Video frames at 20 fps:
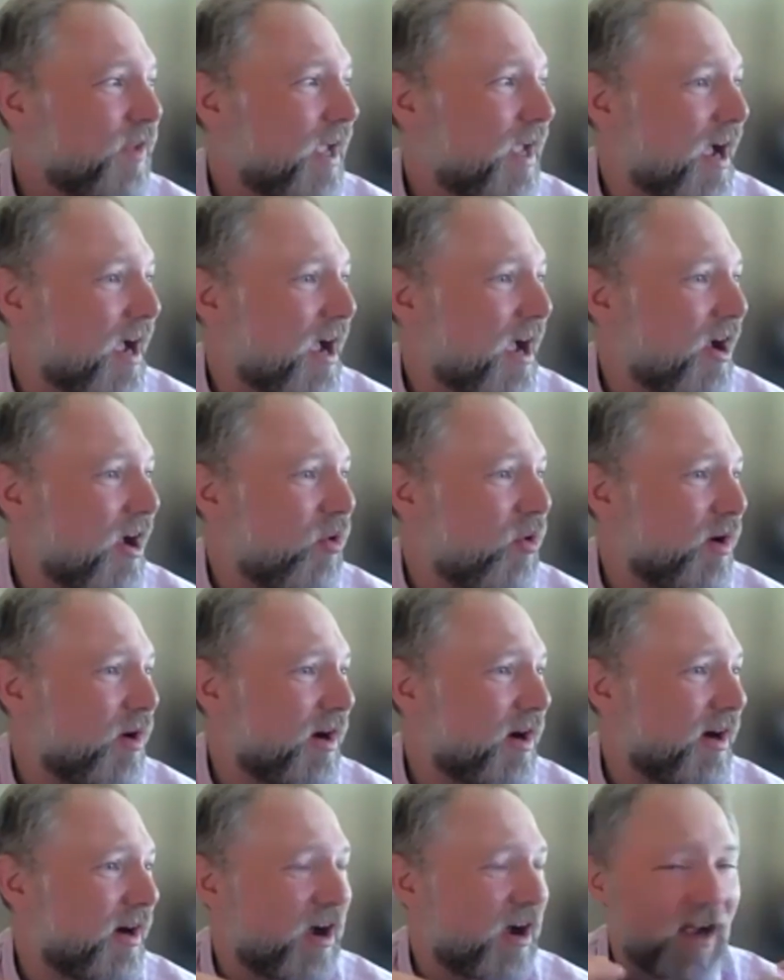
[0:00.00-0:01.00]
uh, who
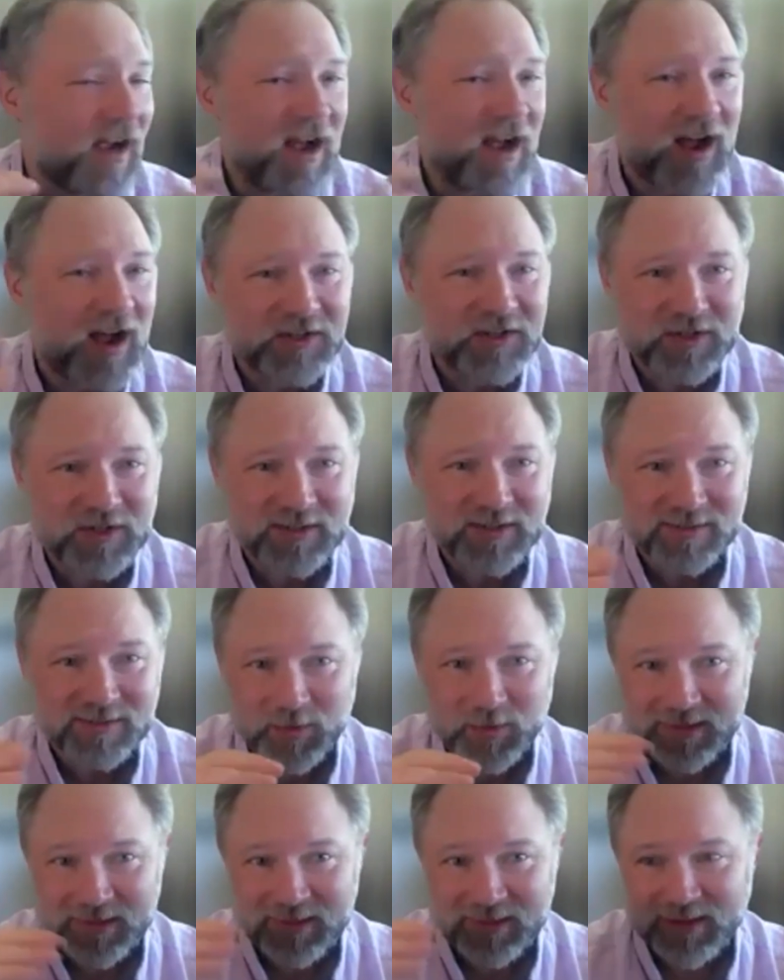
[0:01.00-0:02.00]
are unconscious
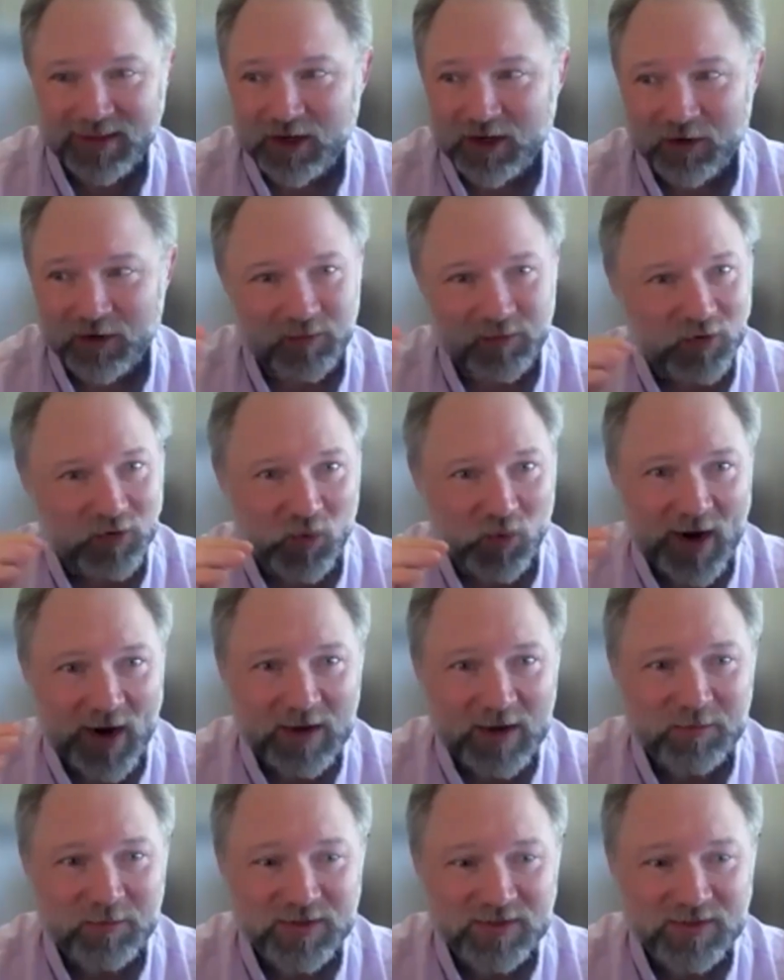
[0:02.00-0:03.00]
with, you know,
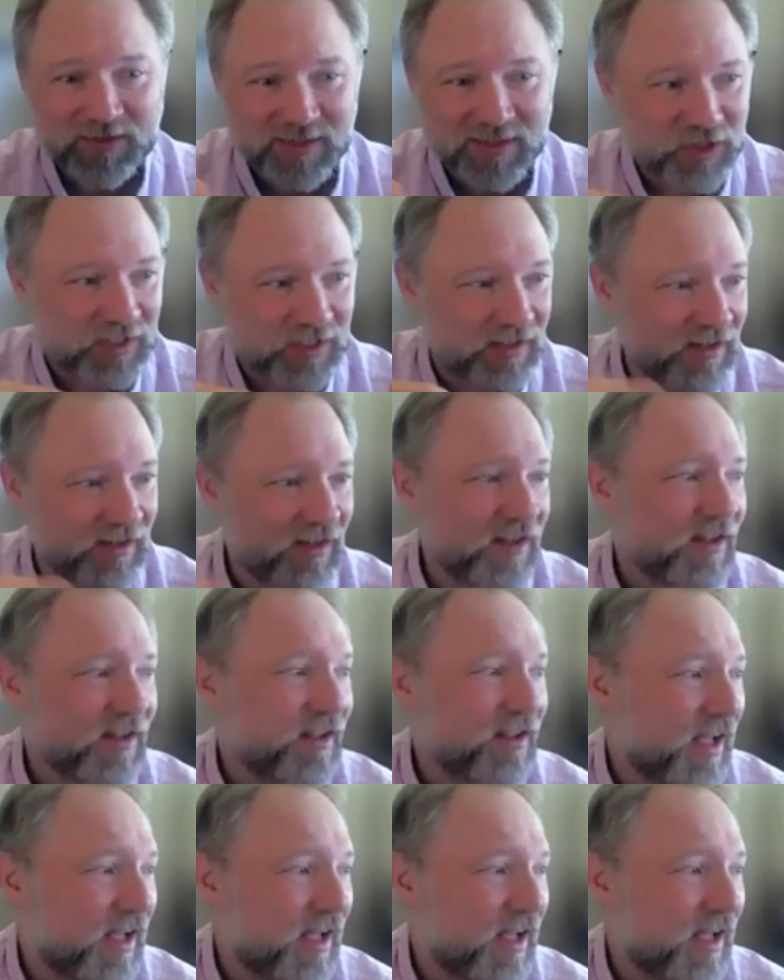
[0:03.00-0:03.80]
great precision.